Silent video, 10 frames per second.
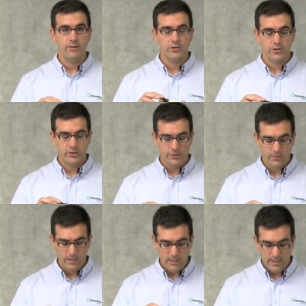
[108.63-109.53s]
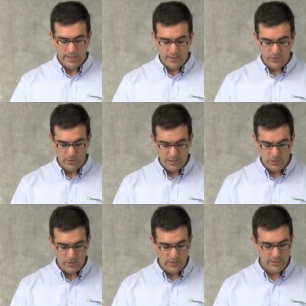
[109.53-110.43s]
I want to show you how to use
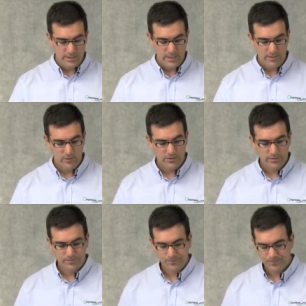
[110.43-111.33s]
each one of these cables.